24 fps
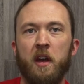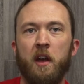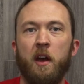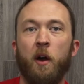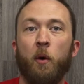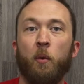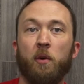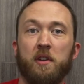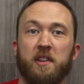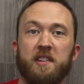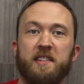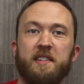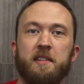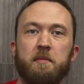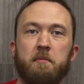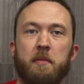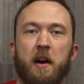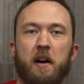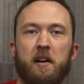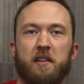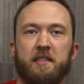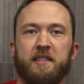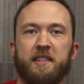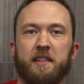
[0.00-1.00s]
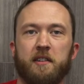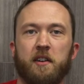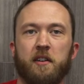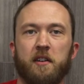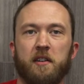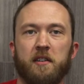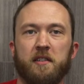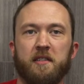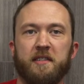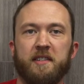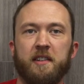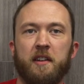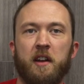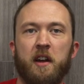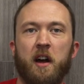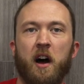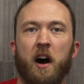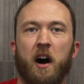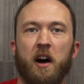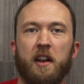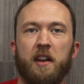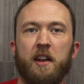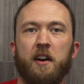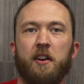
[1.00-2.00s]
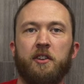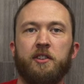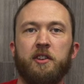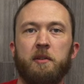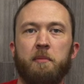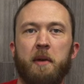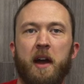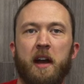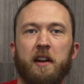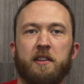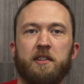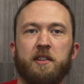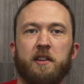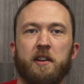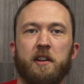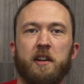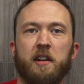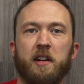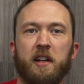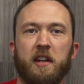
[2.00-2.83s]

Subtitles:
When this imbalance occurs, unhealthy bacteria